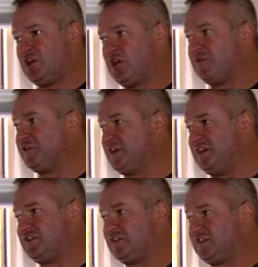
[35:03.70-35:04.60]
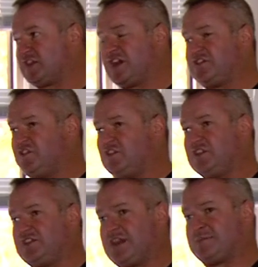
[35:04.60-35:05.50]
Hopefully, these are discussions you
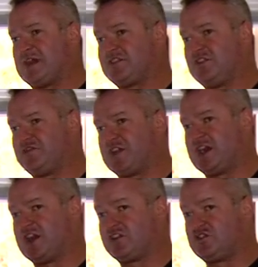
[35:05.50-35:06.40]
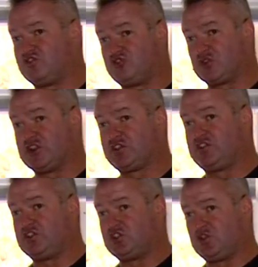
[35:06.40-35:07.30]
can take back to your firehouse. They're drills
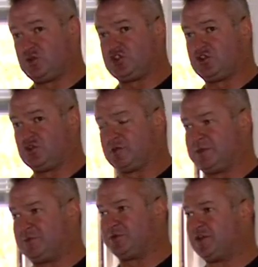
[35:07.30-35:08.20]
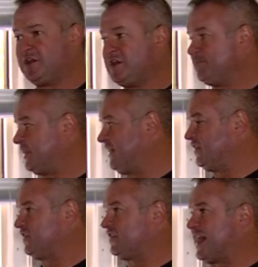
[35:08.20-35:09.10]
you can do with your newer people, but
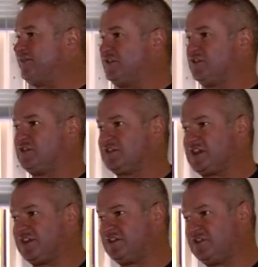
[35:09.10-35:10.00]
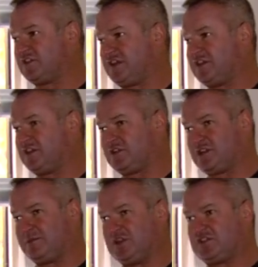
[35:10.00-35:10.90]
even just having those discussions are, I think, are,
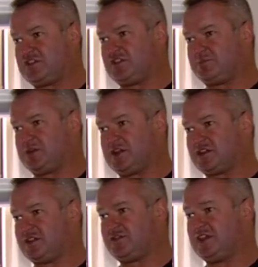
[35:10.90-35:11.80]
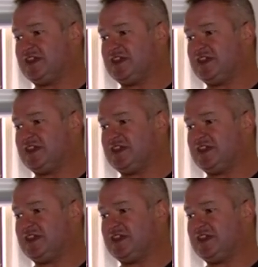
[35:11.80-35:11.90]
can be just as productive.